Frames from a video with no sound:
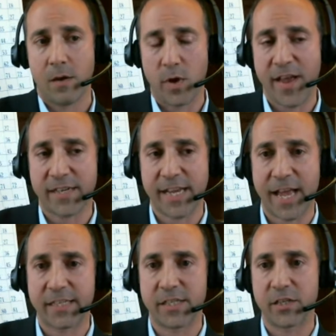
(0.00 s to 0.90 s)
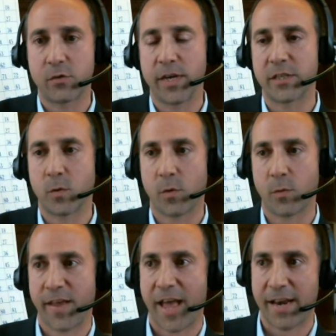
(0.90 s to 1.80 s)
we've actually had situations where
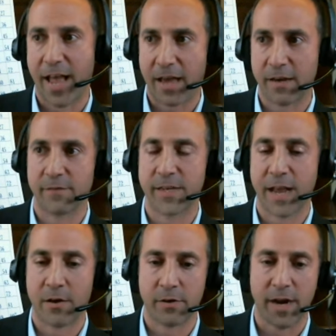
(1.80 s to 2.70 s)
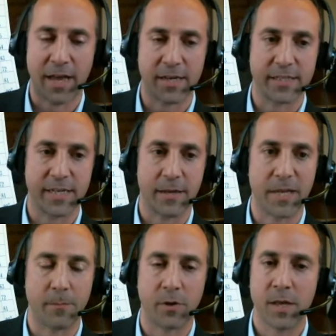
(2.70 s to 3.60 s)
we've had out of town or out of state
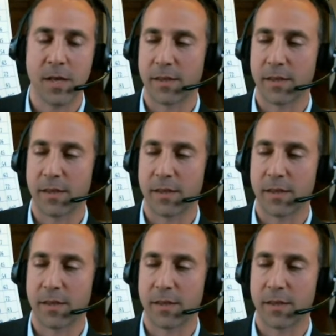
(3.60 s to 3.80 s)
people